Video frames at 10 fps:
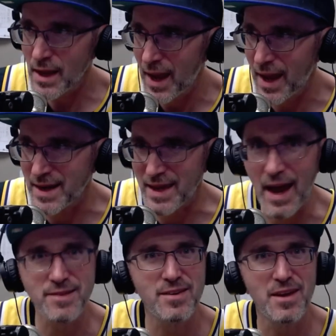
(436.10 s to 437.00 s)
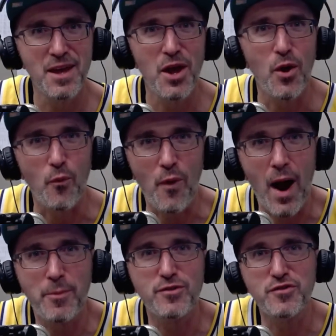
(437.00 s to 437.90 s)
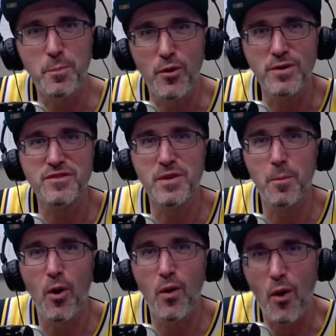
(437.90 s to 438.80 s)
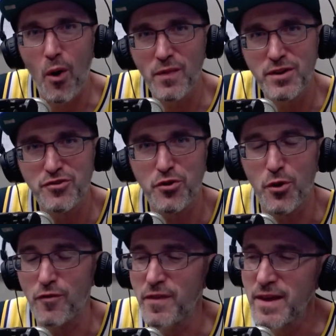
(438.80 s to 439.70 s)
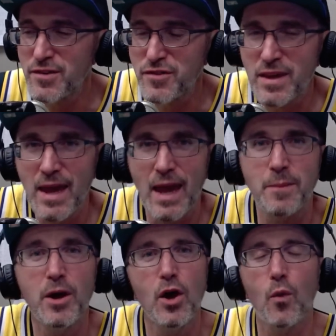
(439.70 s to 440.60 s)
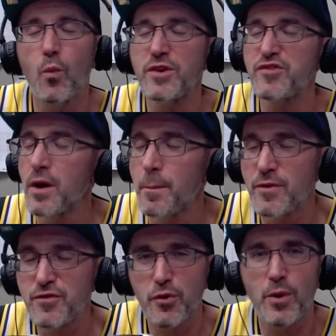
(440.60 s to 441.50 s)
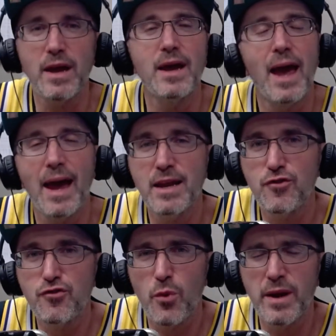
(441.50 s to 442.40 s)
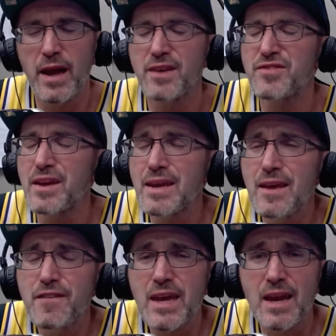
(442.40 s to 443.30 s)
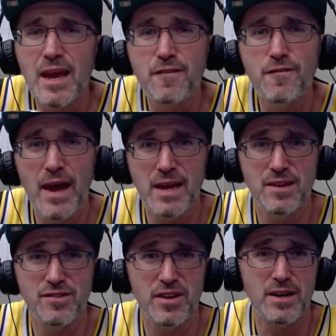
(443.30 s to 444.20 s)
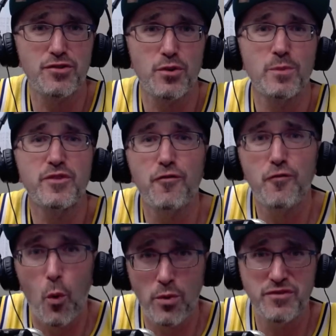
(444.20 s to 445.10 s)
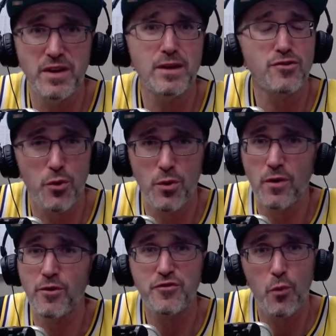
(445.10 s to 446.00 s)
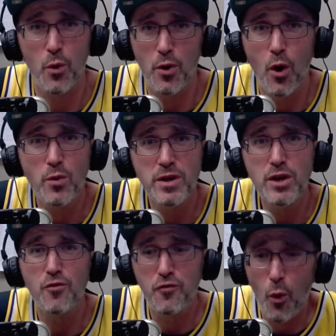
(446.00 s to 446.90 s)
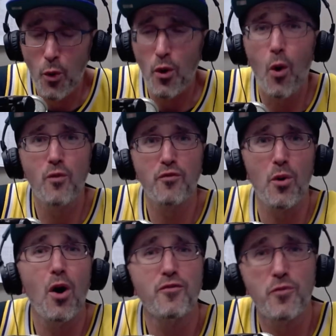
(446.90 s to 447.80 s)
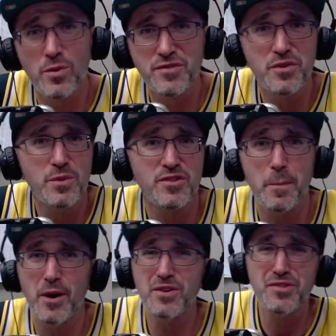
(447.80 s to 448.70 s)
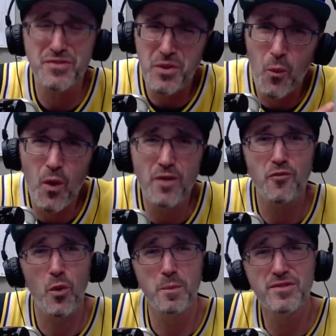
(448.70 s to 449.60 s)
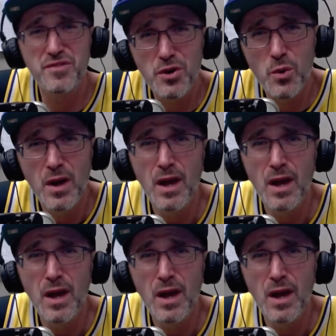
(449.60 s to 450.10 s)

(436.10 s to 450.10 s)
And yet, Roberts puts the ball on the turf. This game, which Missouri had enjoyed a significant advantage in terms of forcing turnovers for OU, 4 overall for the Sooners compared to just the 1 for Mizzou.